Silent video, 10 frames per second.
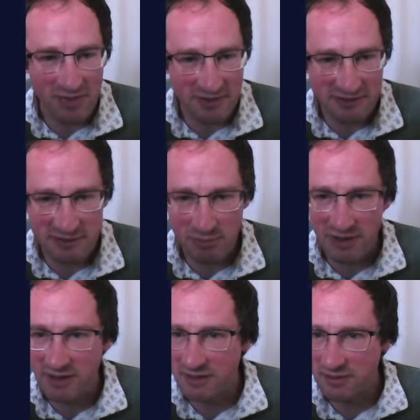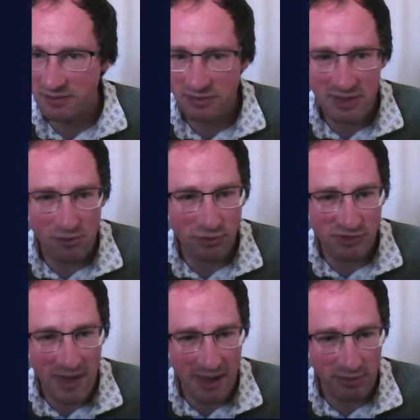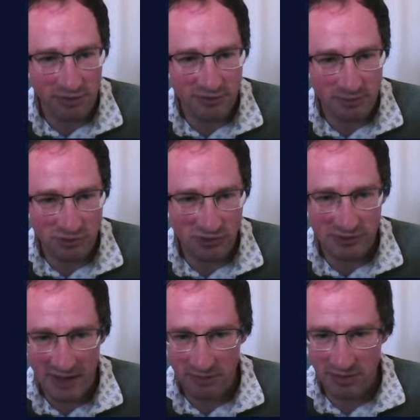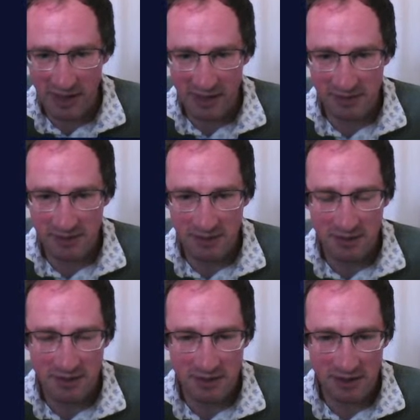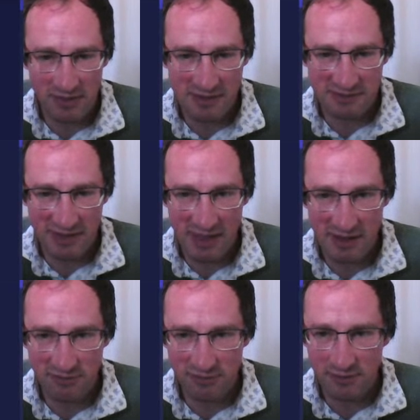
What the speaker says: the discipline, they're also health. So we'll choose health again and then save.